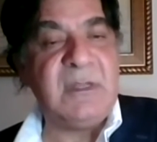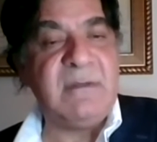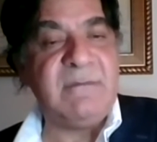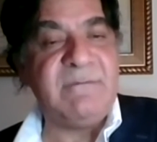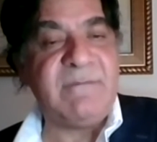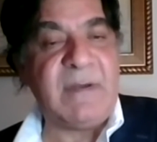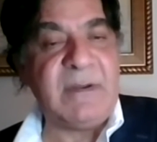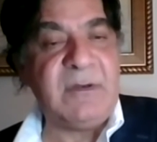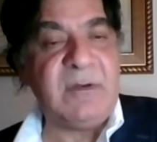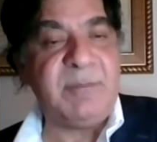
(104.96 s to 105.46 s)

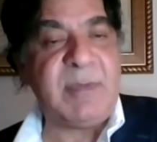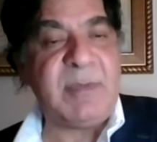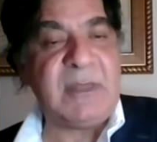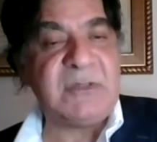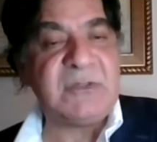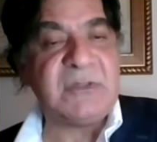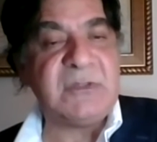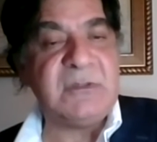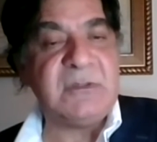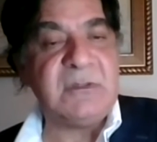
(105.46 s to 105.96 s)
Find a
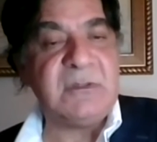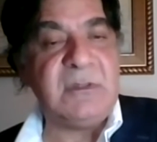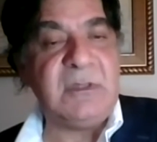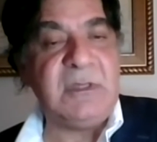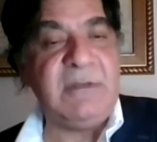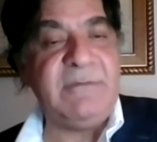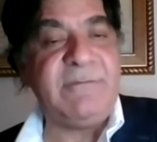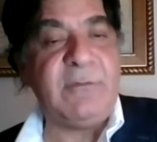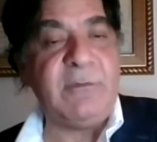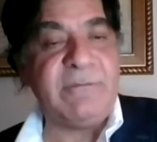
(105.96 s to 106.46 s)
passion.
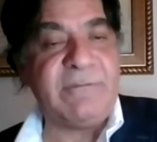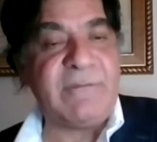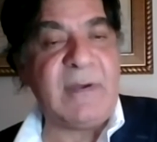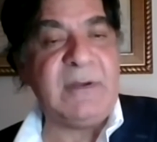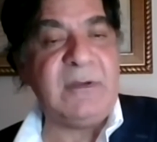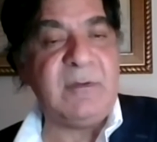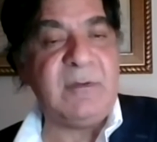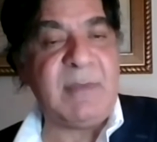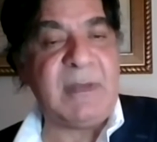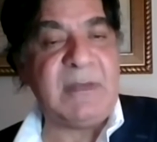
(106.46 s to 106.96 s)
If you
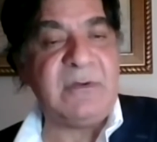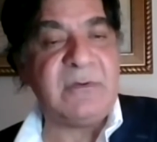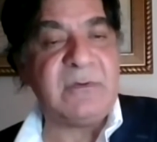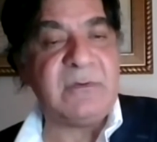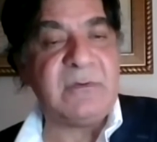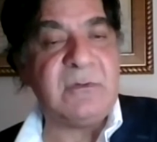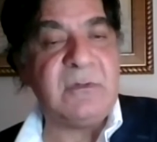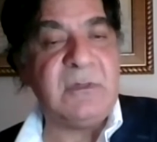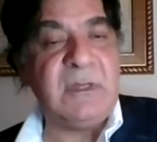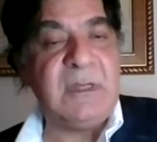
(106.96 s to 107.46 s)
find a
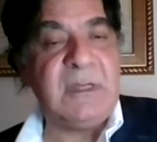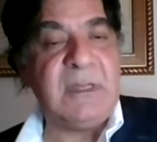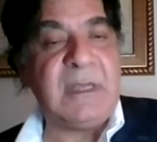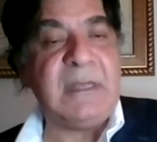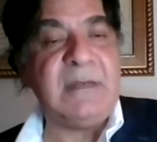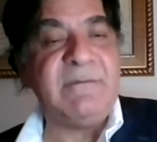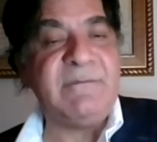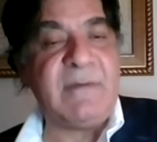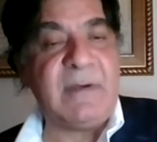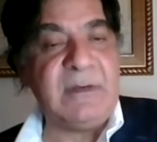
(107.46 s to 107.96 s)
mentor
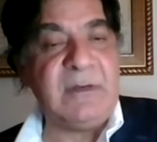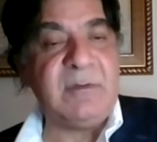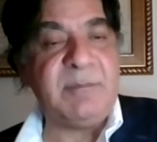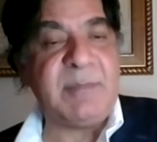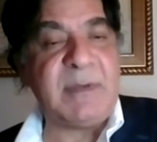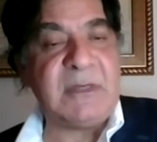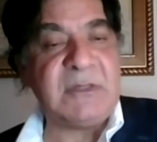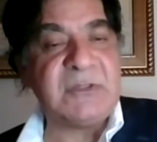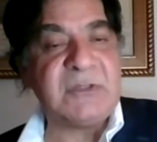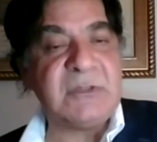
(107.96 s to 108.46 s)
and find a
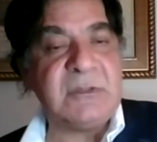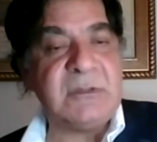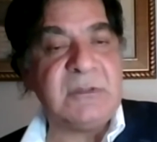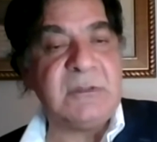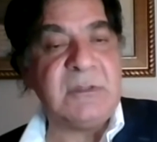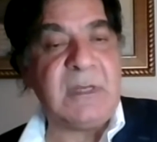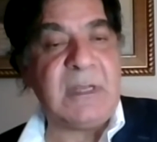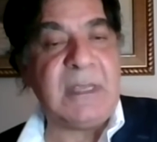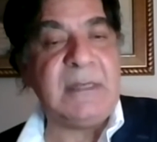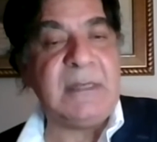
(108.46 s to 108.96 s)
passion
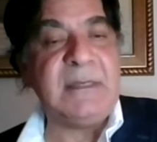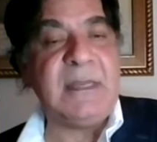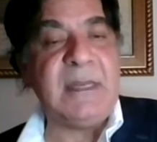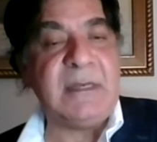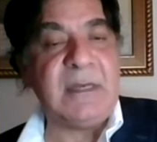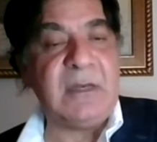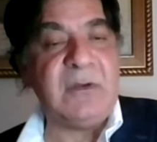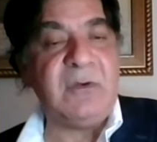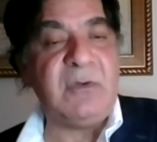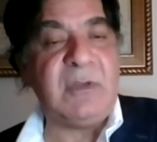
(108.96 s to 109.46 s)
and get
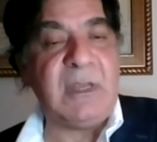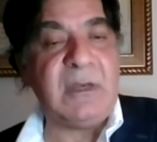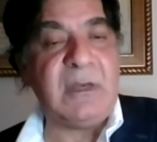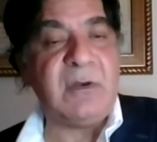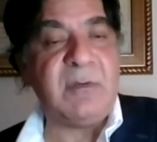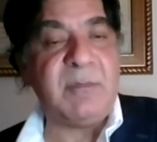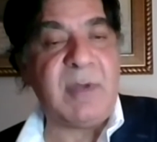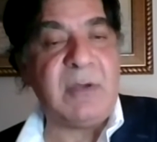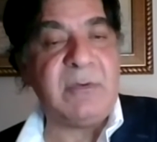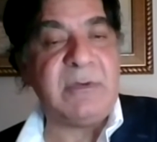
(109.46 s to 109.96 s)
educated
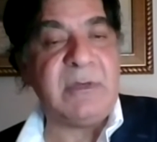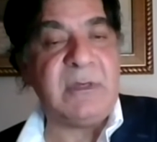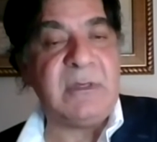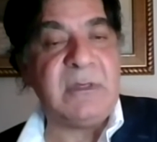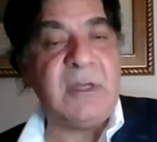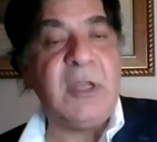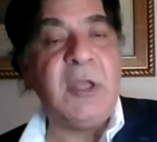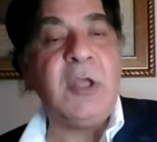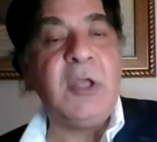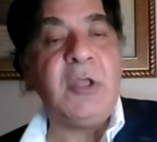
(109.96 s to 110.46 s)
about it,
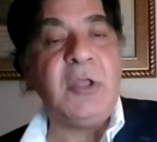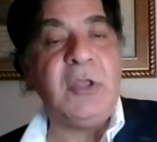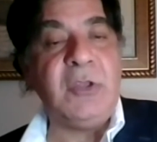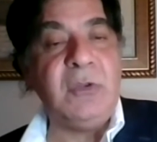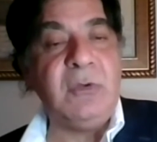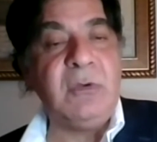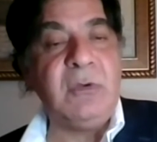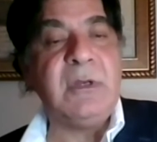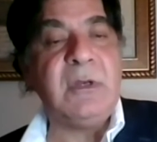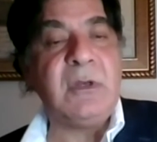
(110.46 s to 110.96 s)

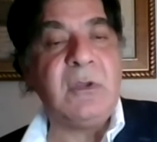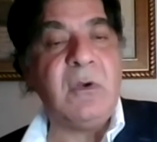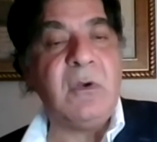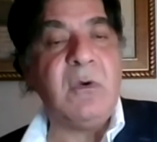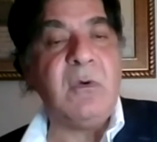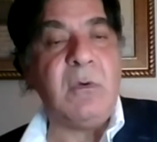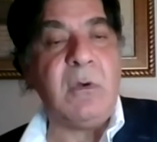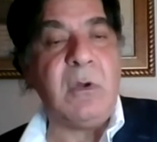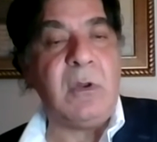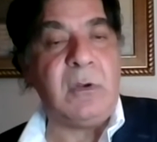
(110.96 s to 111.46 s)
you're going to
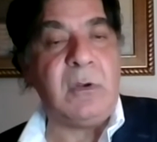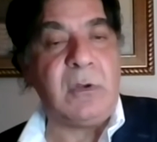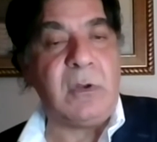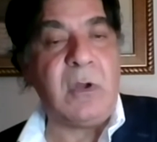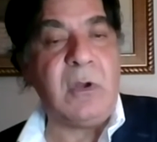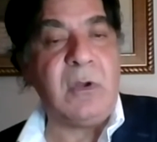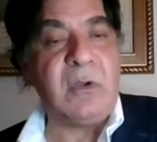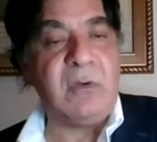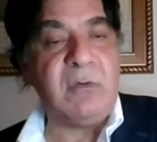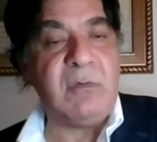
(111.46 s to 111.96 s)
go a
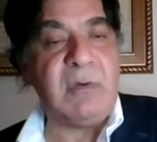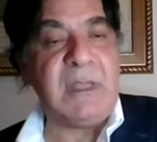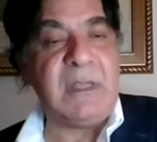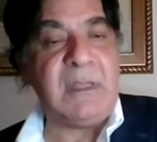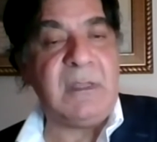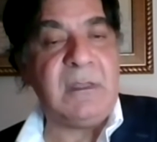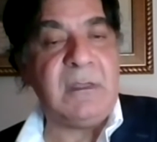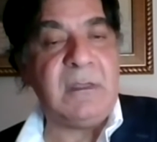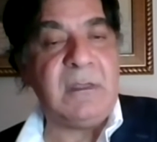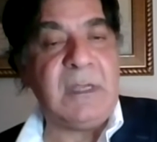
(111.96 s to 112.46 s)
long way.
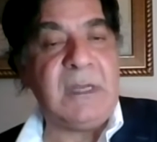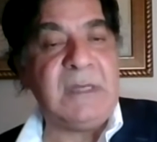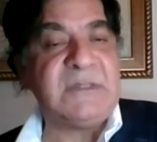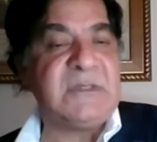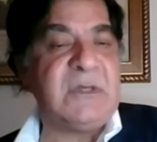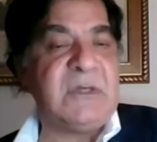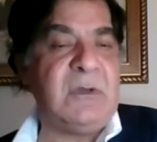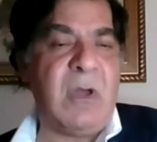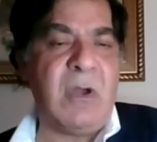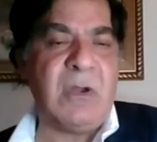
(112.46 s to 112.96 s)
It's
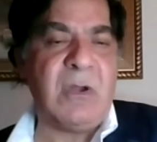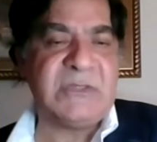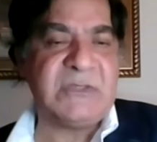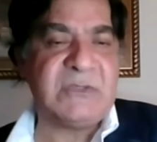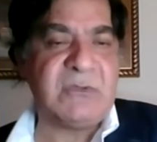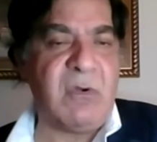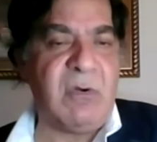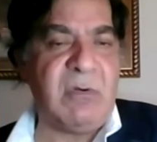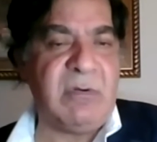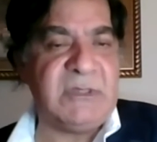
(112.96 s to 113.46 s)
a long
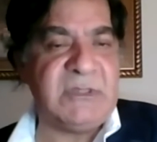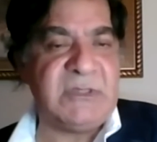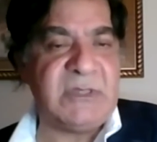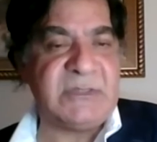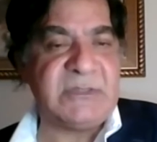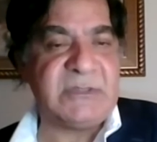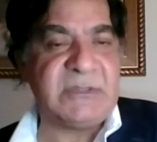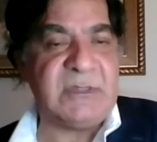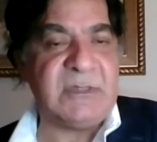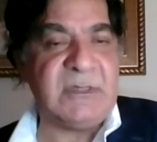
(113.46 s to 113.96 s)
story,
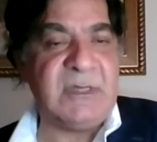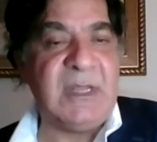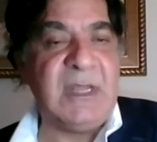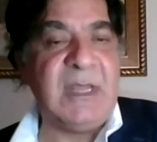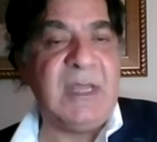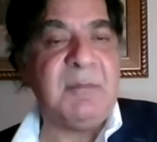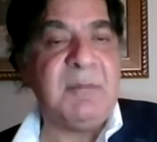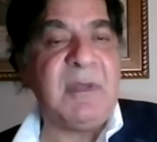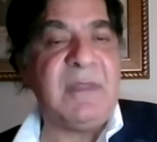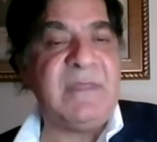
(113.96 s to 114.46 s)
Justin,
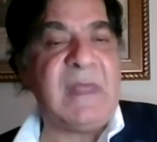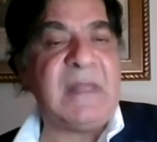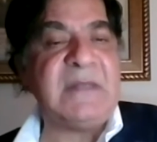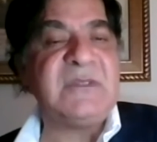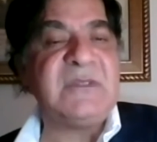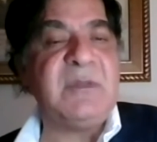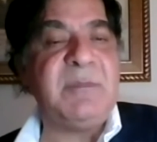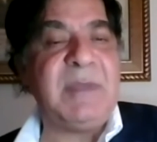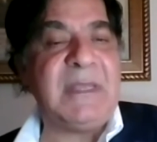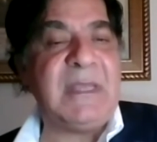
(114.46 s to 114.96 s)
but that's
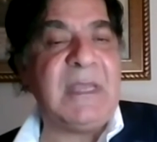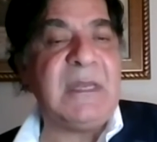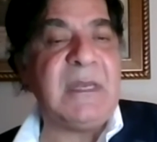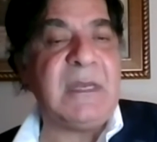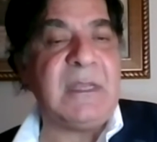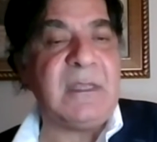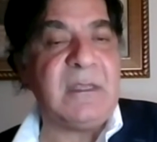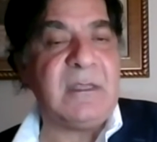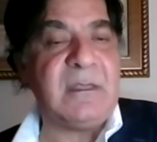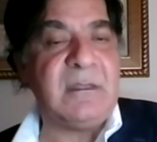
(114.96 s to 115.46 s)
the
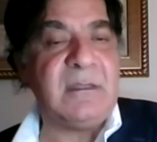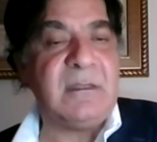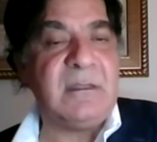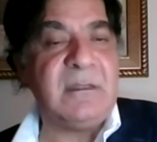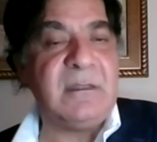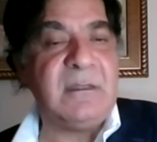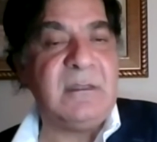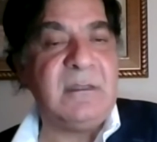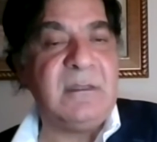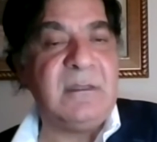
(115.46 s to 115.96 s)
beginning.
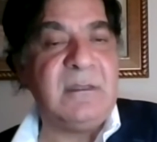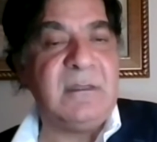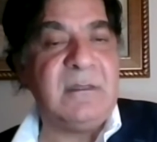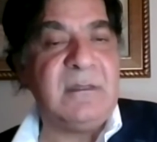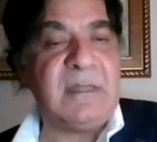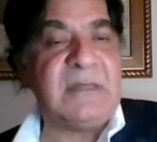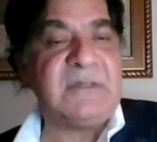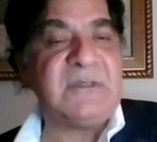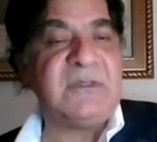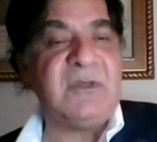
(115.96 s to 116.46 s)

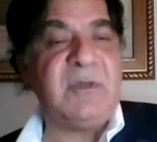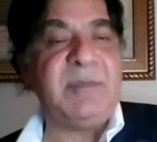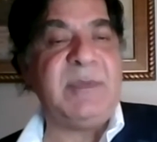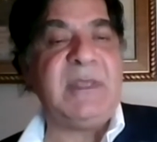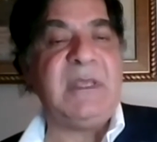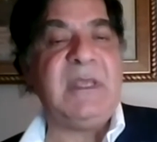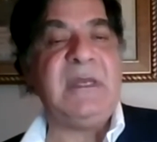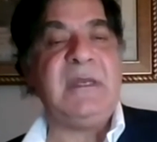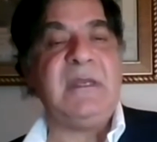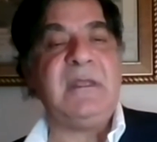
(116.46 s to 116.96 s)
That's the
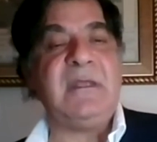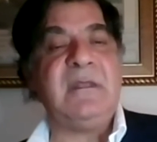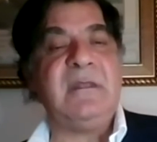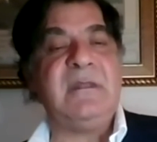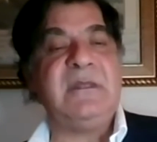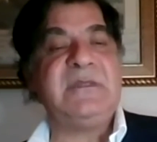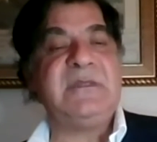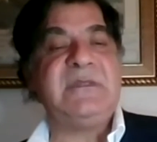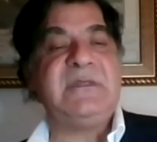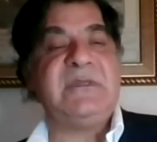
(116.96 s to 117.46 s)
beginning.
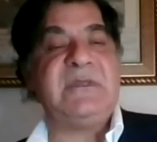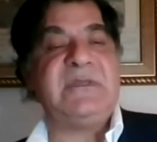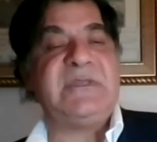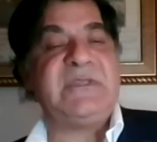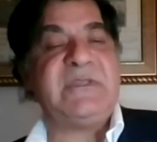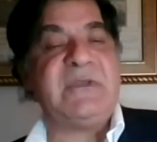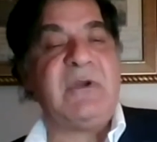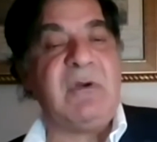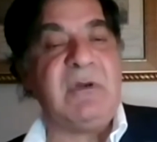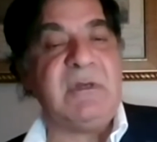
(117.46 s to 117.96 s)
This is the
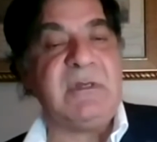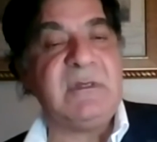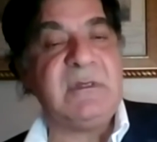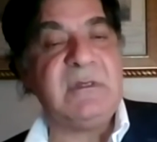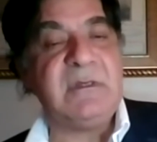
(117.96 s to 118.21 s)
start.